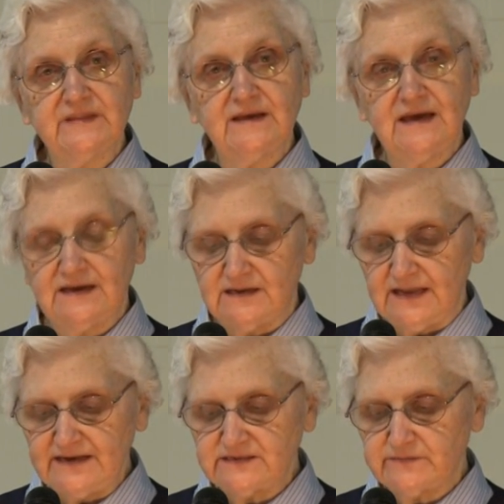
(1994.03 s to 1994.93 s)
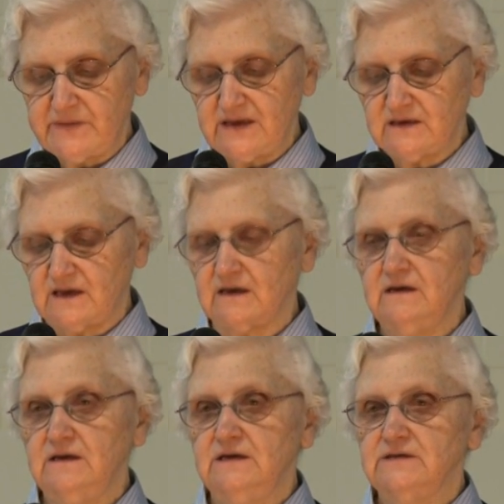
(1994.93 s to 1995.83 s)
and lace making,
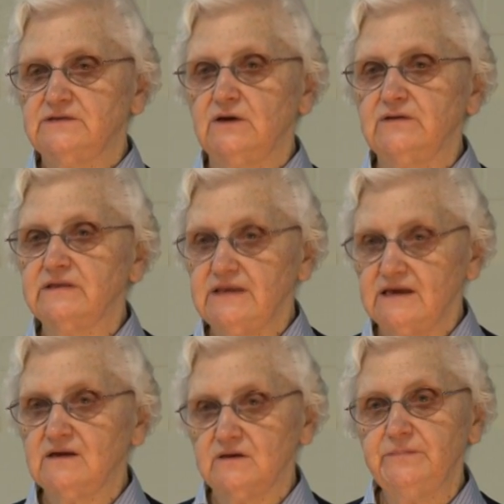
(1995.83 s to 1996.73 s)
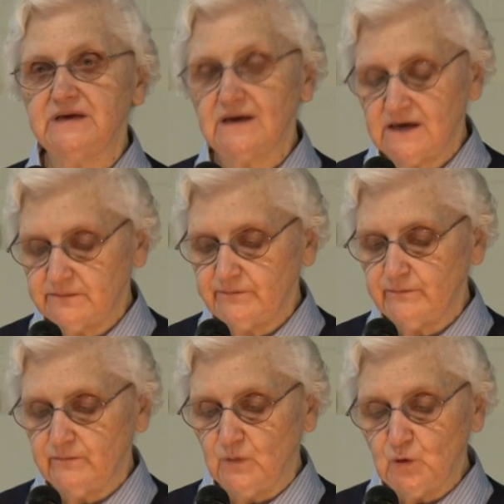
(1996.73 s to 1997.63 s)
so that they could become
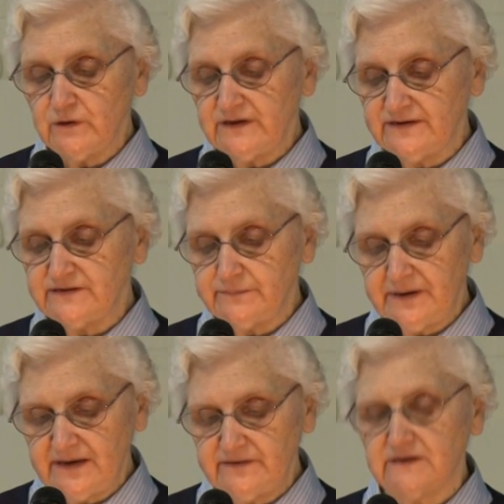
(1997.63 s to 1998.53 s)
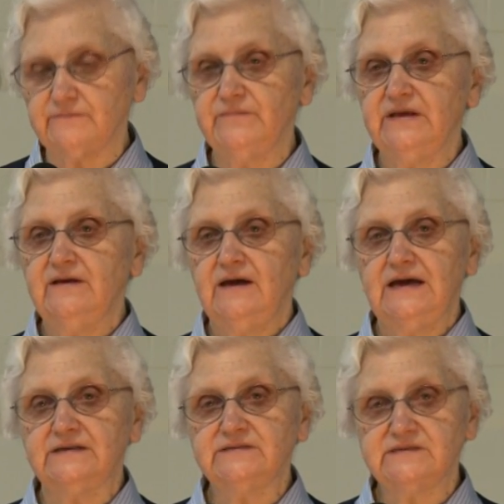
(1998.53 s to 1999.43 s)
more independent
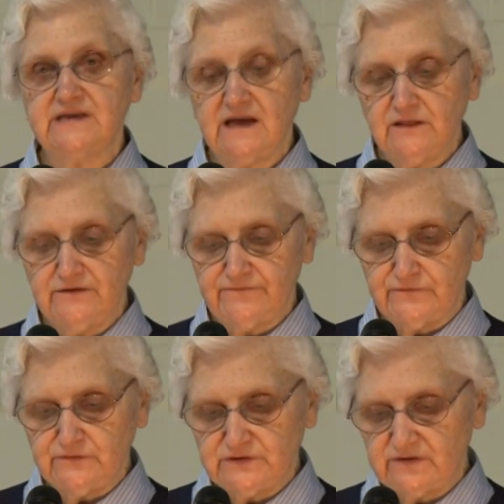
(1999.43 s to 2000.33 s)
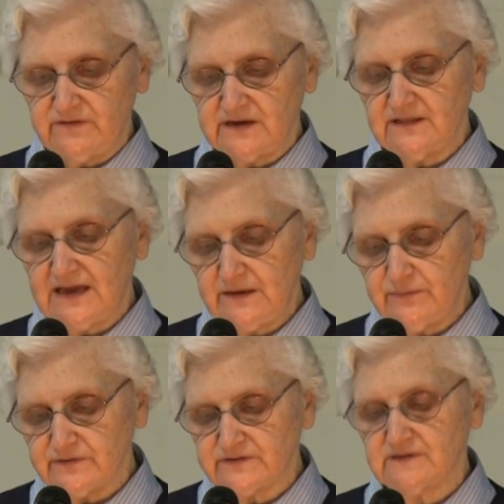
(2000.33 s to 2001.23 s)
and sell the fruits of their
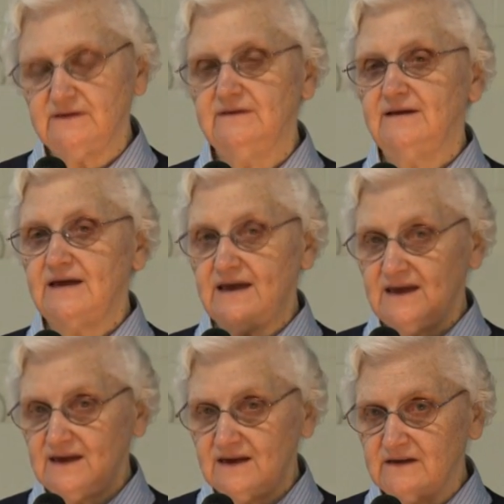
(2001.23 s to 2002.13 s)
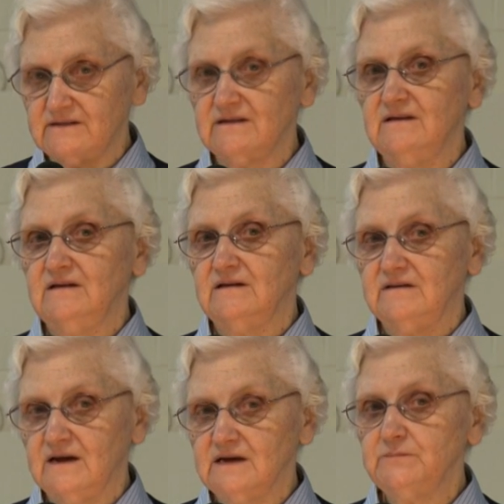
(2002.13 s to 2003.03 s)
labors and
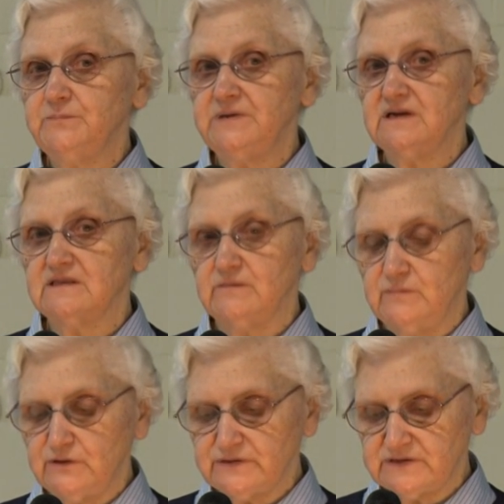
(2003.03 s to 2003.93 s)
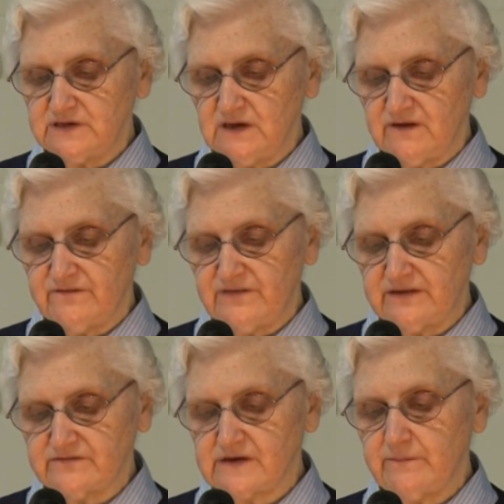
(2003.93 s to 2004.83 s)
not be at the mercy of
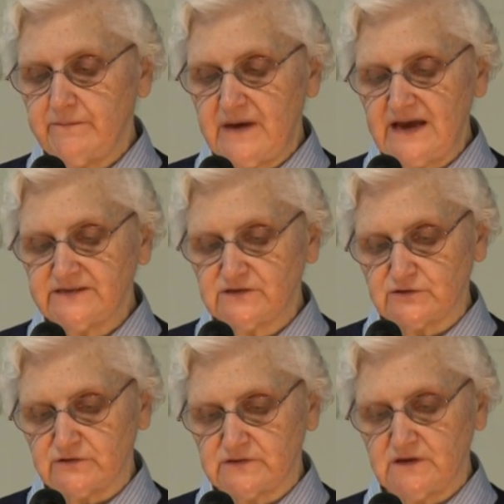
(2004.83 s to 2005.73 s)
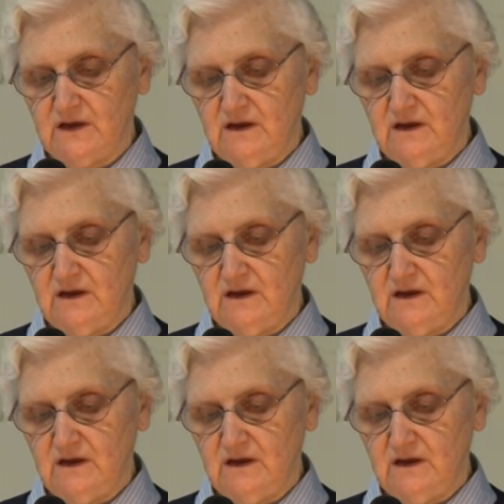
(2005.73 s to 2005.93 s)
some masters